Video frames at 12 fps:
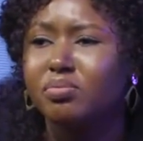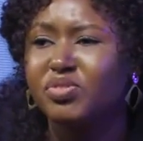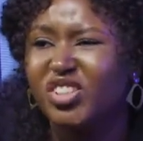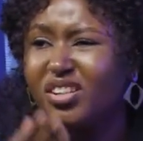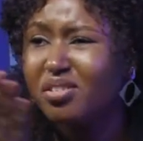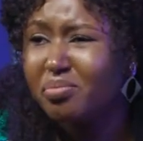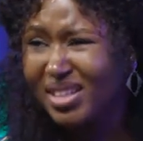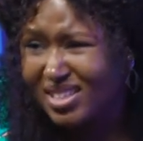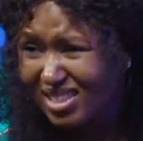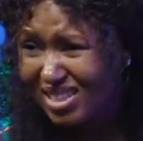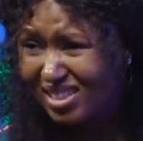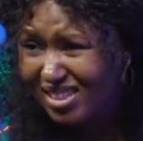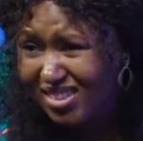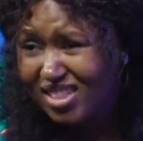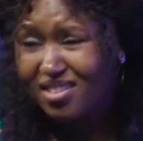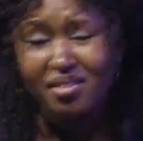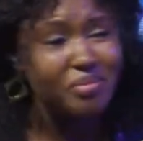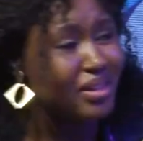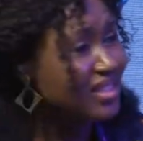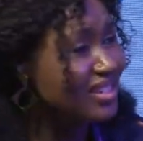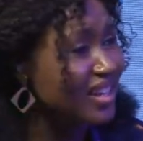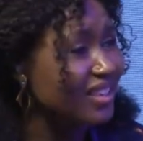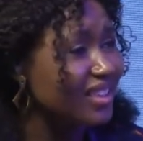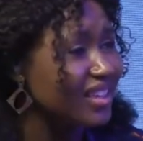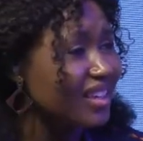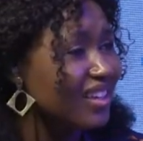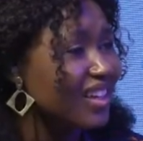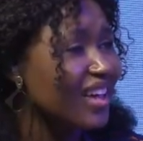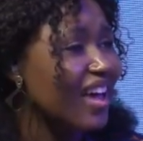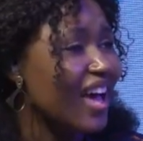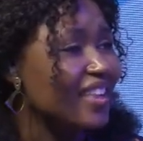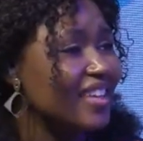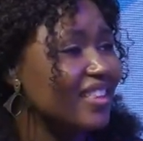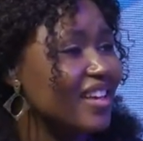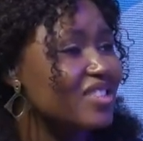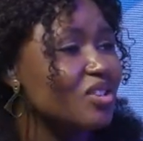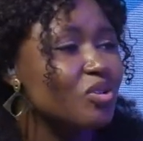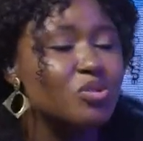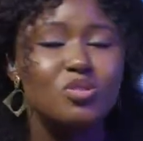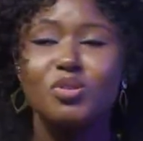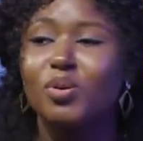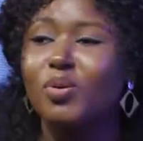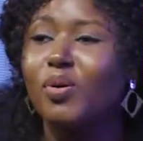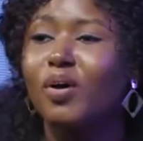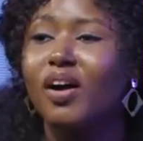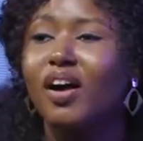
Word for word: general medicine. The general medicine, I think. I, I think there's also